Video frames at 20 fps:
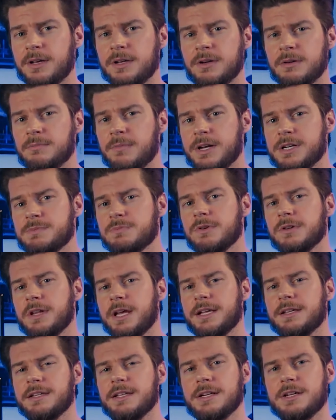you're much more
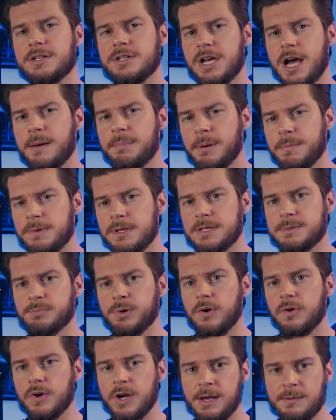likely to chop up this
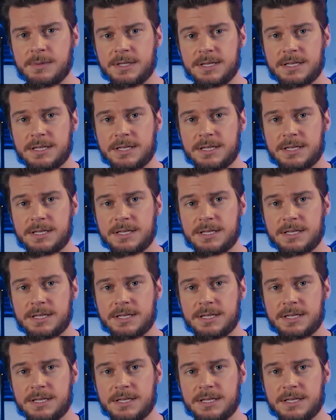program